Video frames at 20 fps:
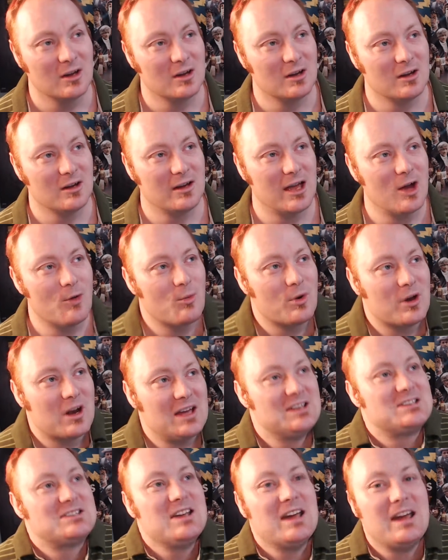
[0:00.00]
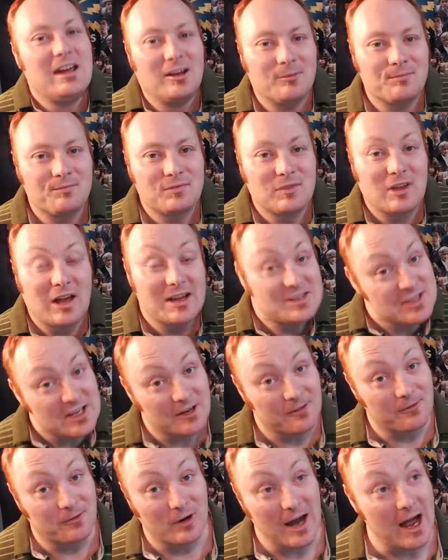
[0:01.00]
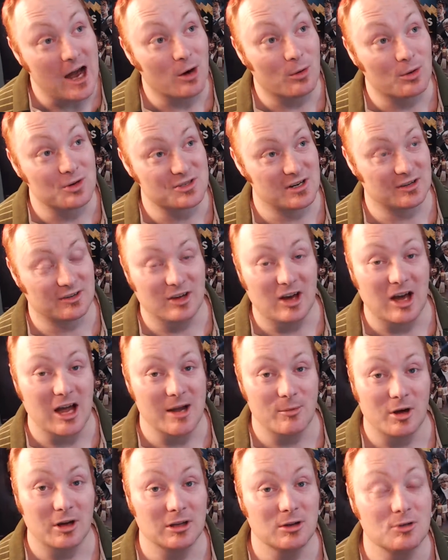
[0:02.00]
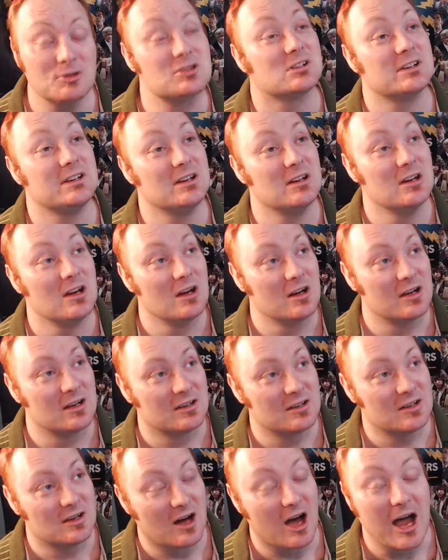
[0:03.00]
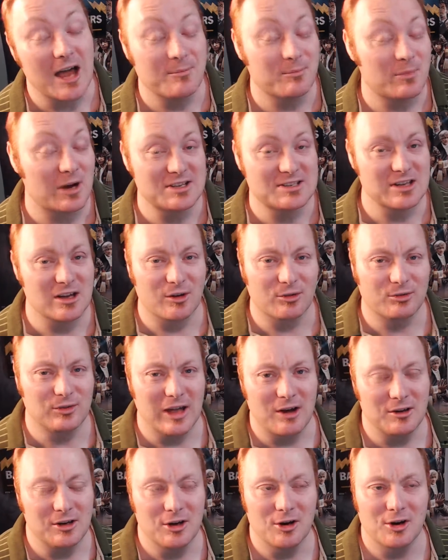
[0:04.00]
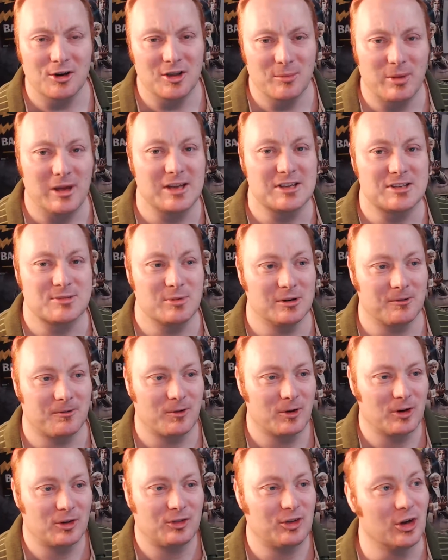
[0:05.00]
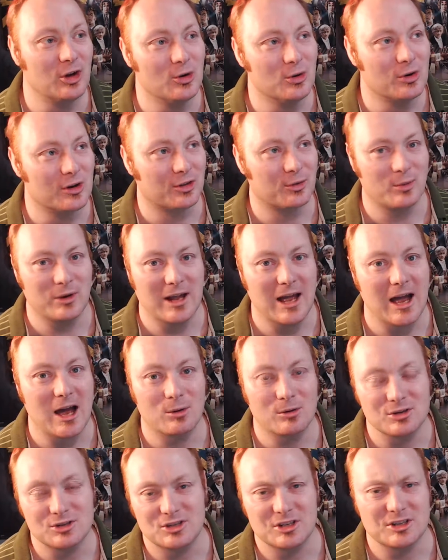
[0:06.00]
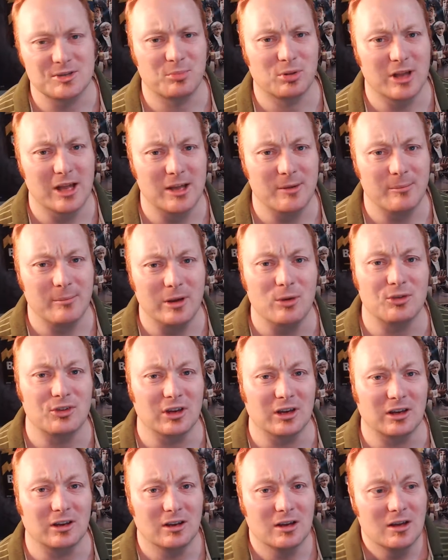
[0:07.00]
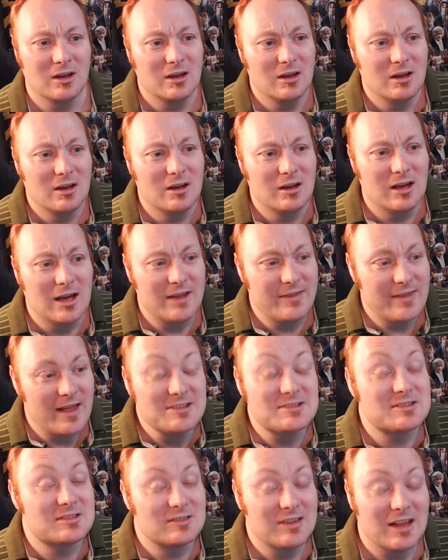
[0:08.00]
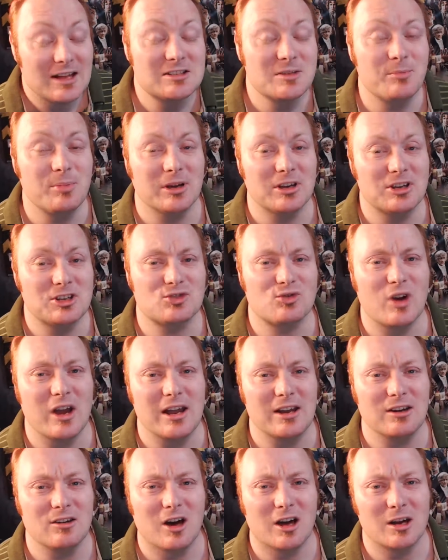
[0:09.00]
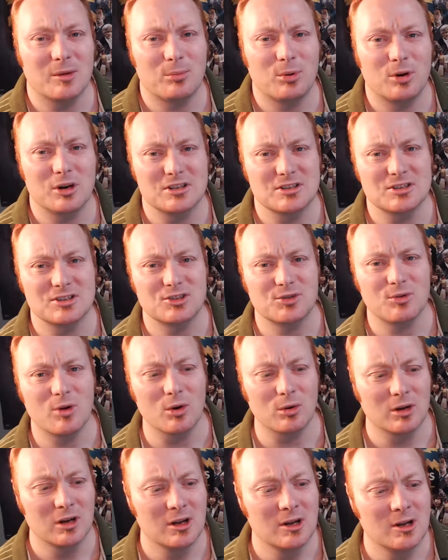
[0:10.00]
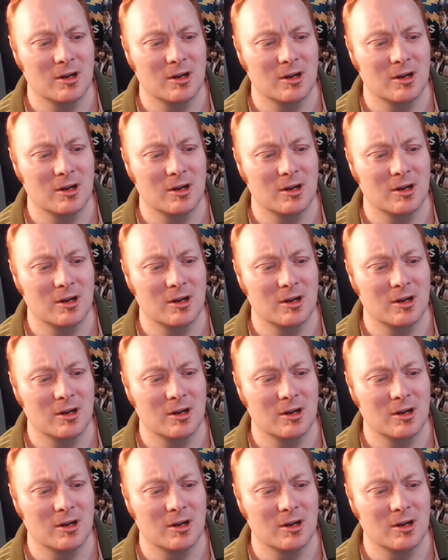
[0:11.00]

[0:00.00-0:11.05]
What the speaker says: And when I sing for hours at a time. I'll usually hide myself down here in the basement for 2 to 3 hours just playing music. And that's a big strain on a person's throat.